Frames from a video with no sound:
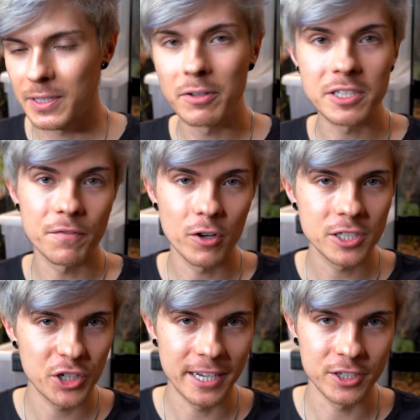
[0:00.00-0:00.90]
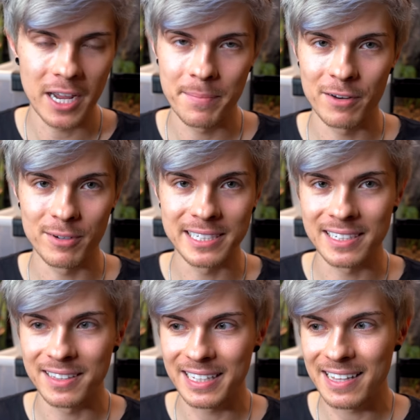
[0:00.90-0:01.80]
So that was the first change I made
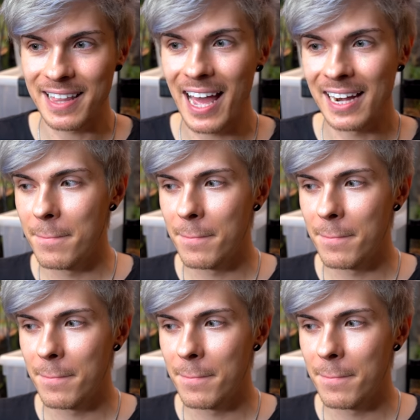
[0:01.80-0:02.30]
recently that